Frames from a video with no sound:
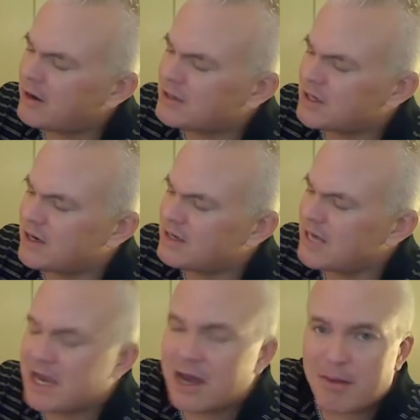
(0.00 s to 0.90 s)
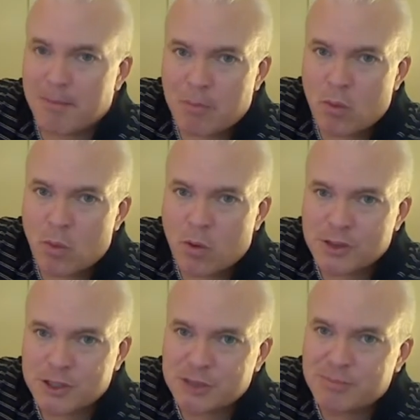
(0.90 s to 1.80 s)
It's going to take up
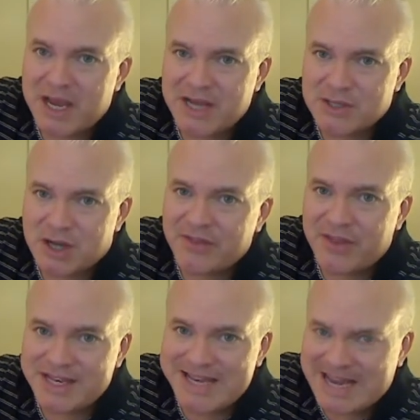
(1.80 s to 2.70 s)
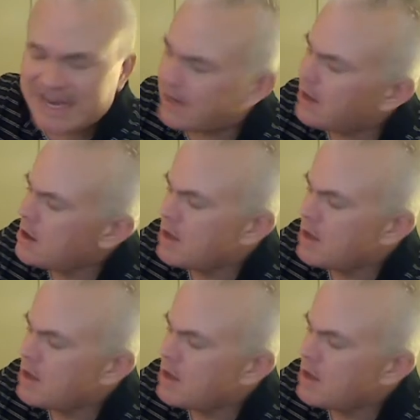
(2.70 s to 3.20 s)
more space on the deck.